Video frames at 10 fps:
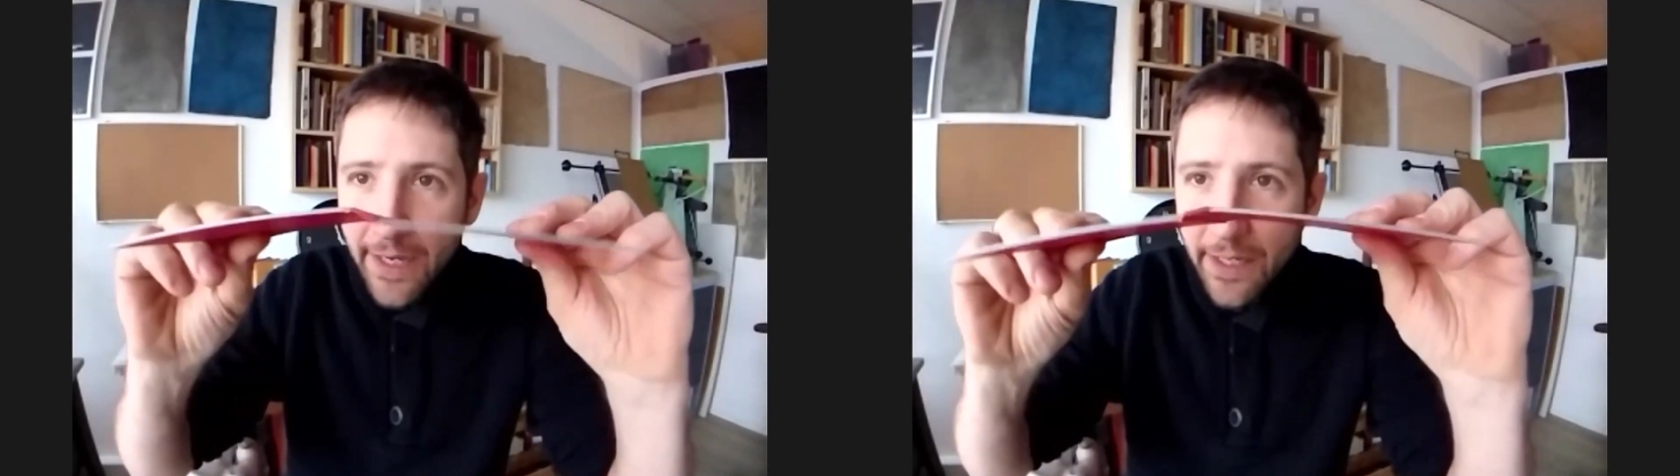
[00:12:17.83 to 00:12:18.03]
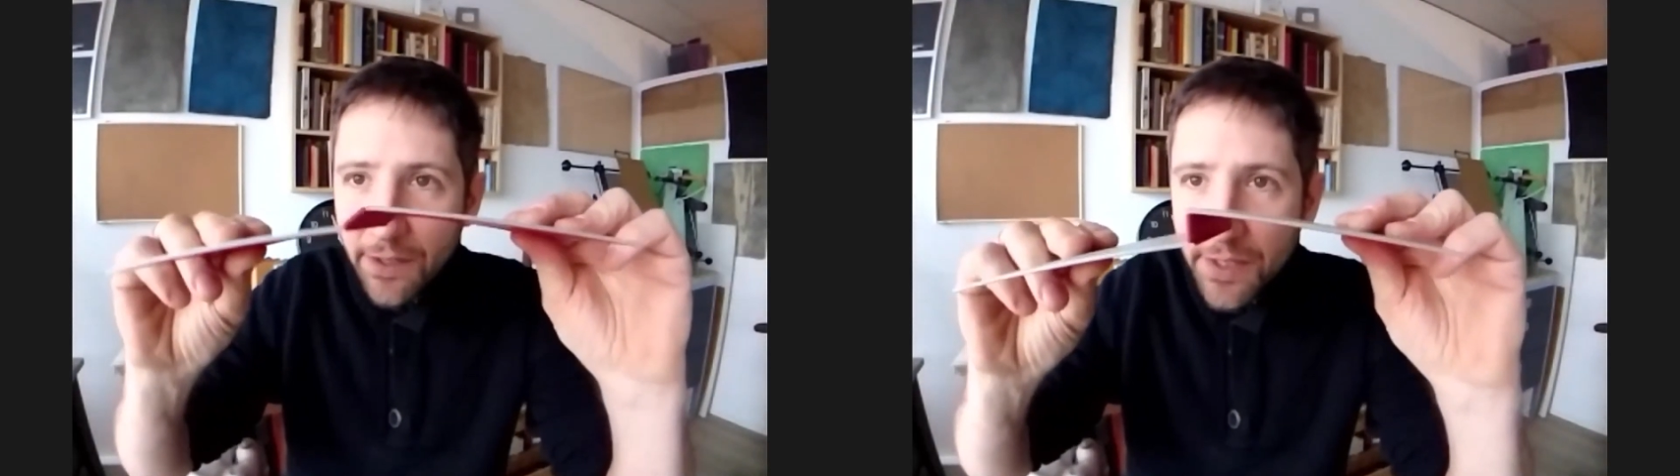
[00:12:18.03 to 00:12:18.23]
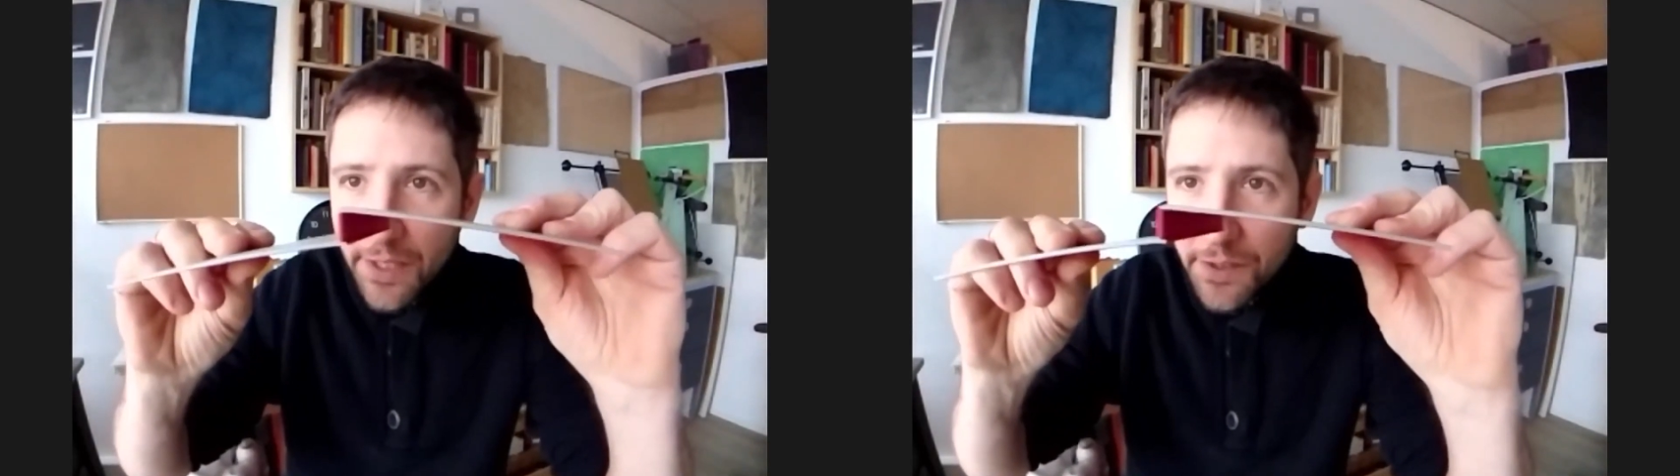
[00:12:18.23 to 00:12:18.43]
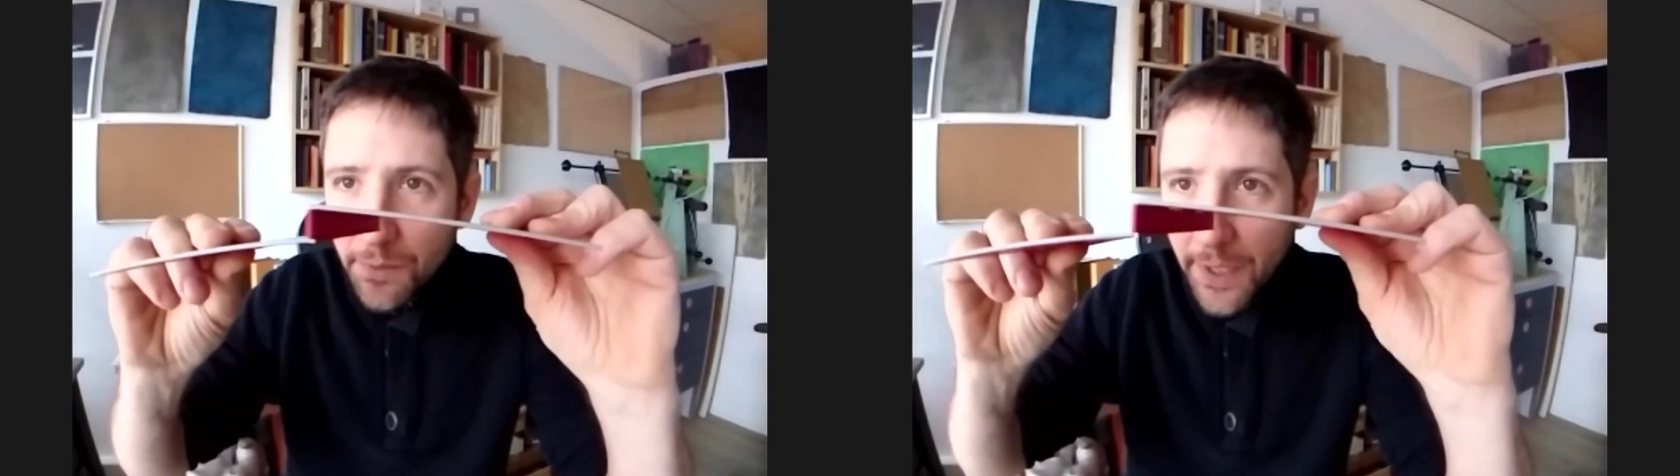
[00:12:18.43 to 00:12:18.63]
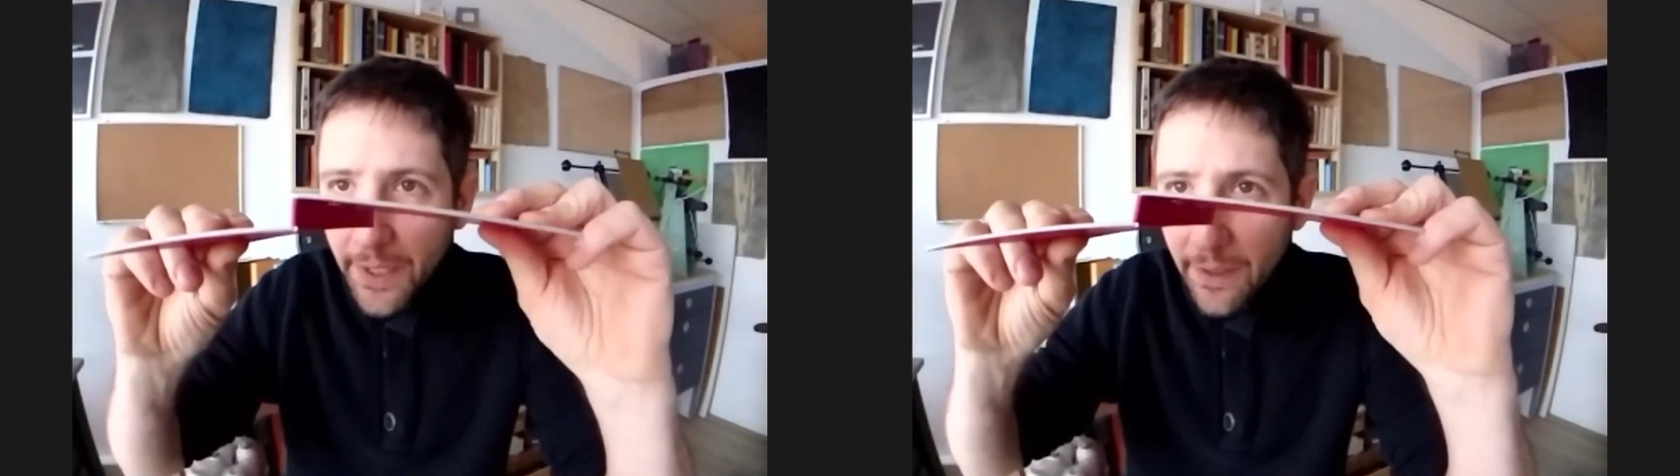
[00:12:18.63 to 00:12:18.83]
here's
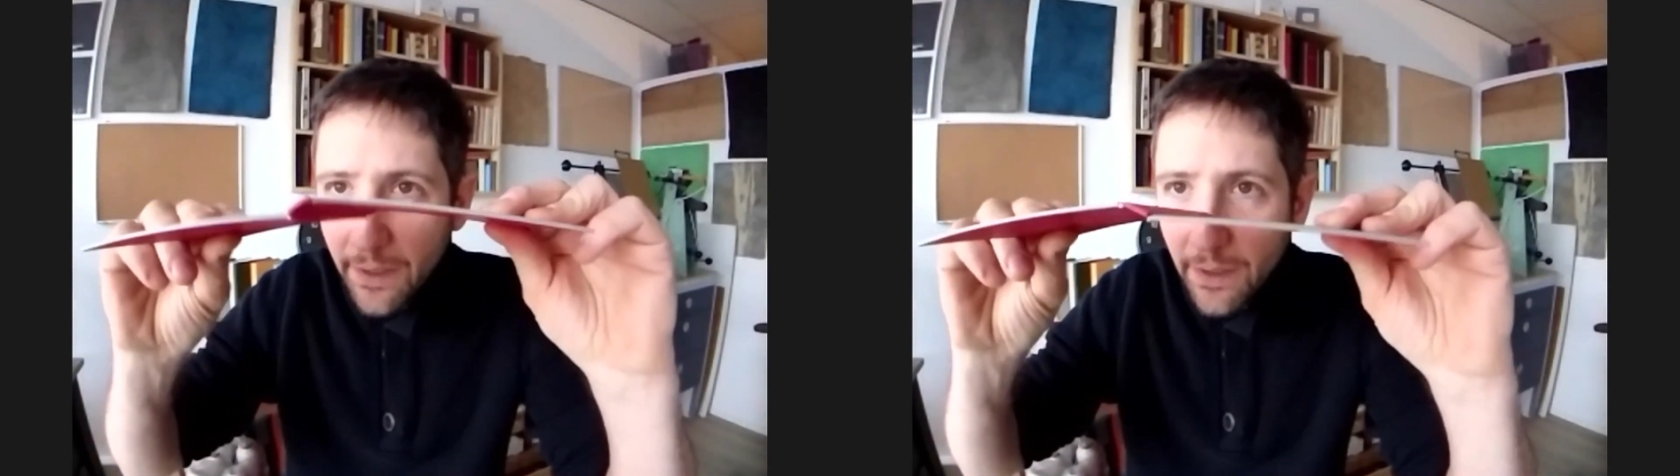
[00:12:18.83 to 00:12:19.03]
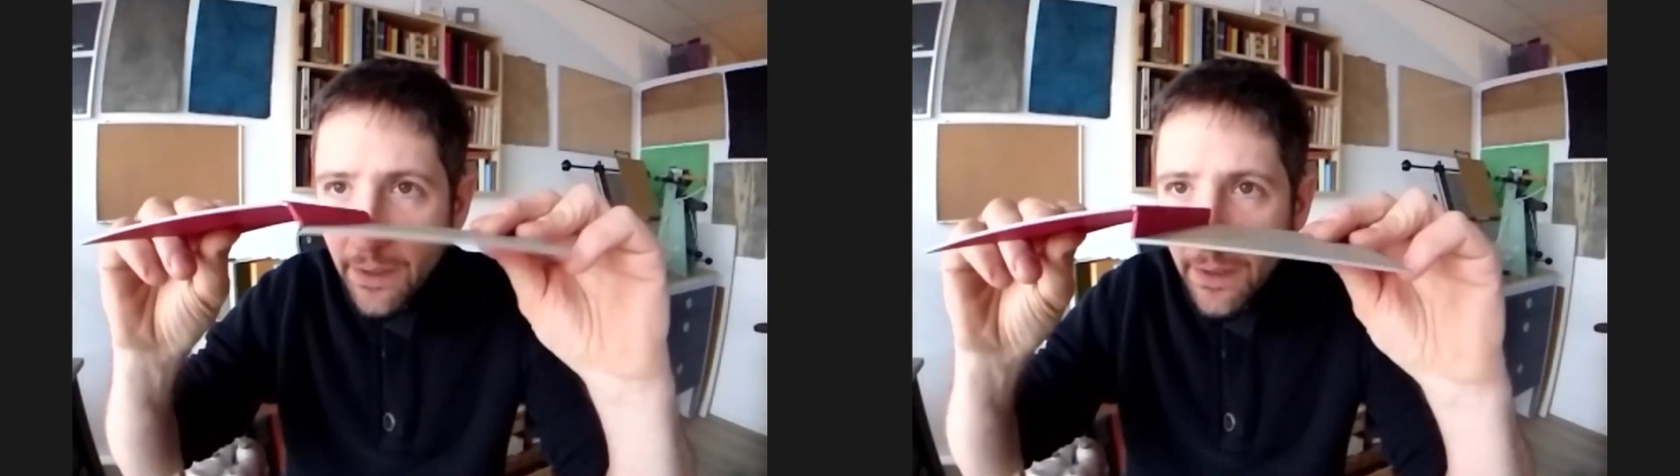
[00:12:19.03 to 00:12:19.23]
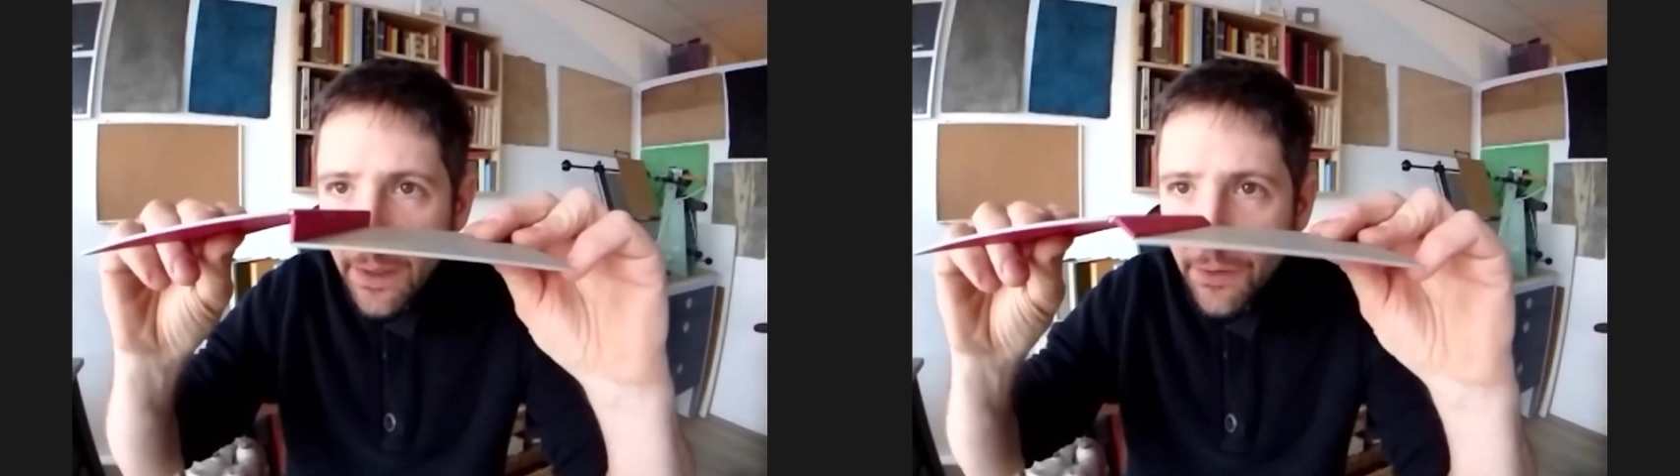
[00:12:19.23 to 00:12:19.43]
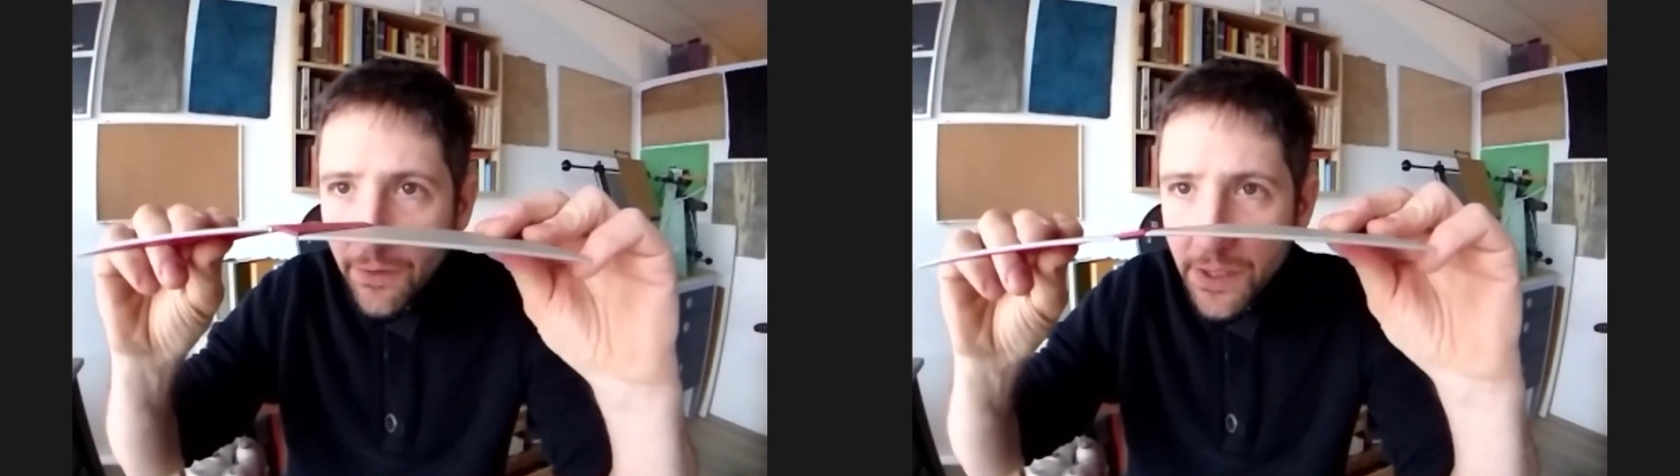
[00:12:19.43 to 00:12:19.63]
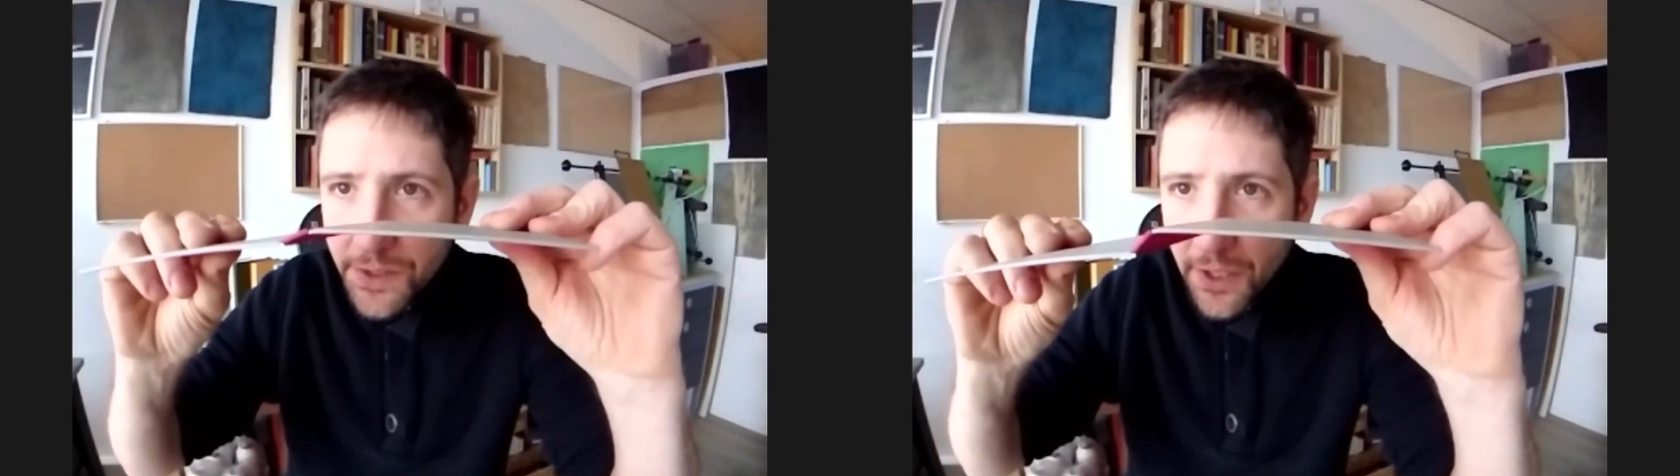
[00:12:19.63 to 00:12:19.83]

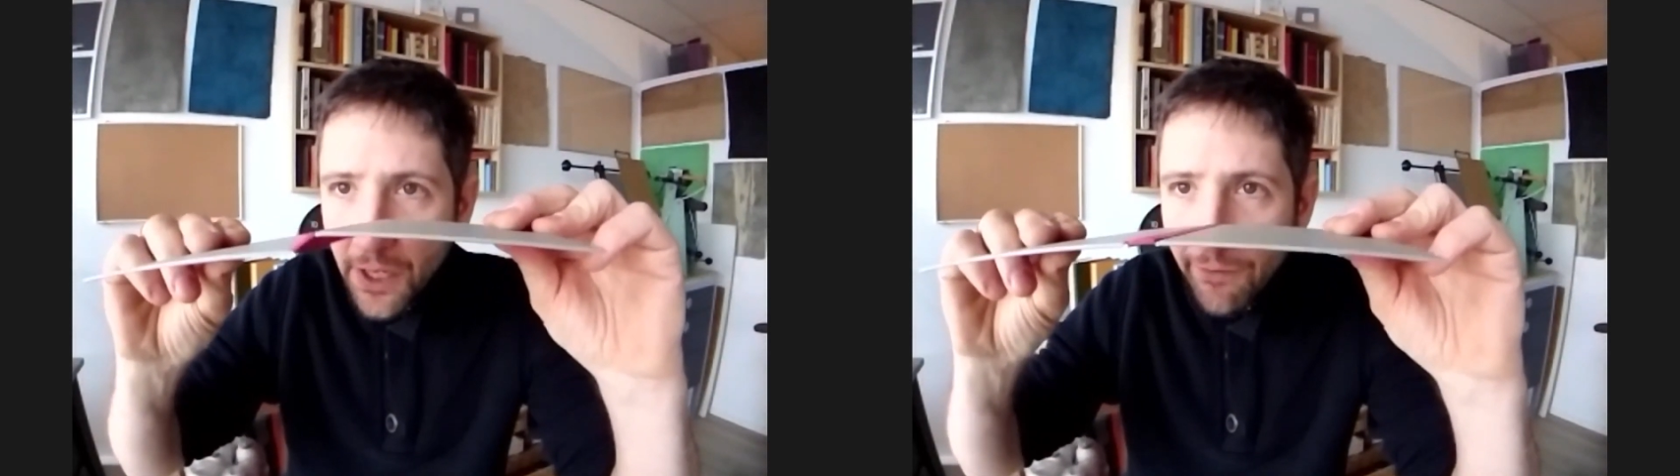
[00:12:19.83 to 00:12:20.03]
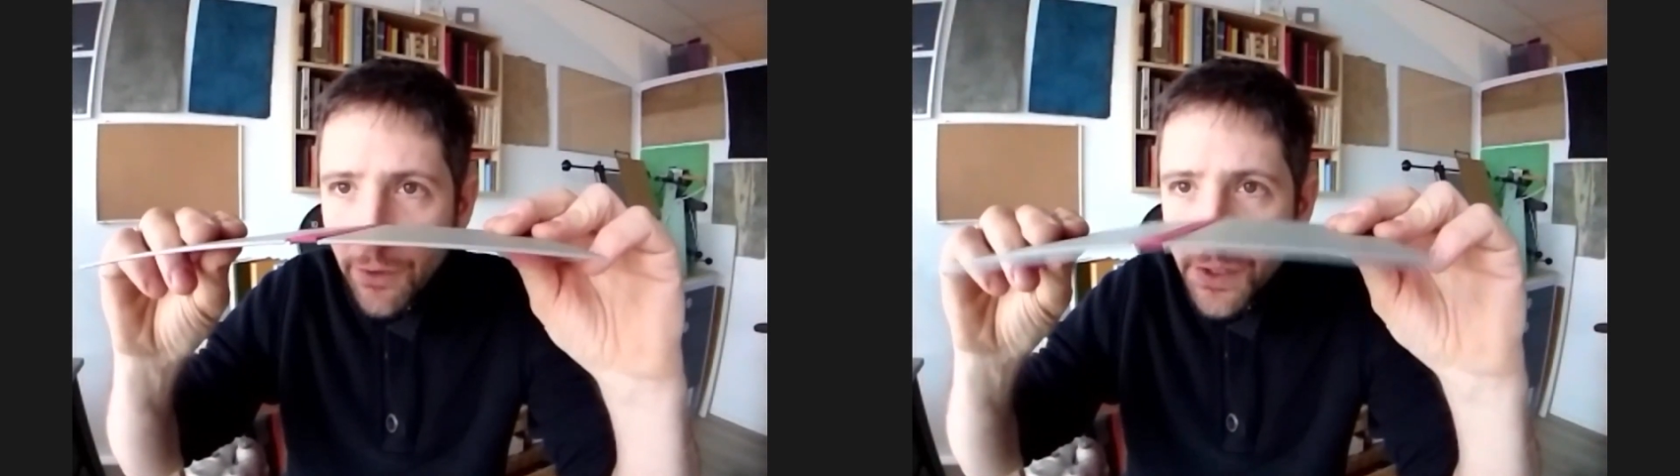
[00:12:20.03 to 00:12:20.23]
the cover.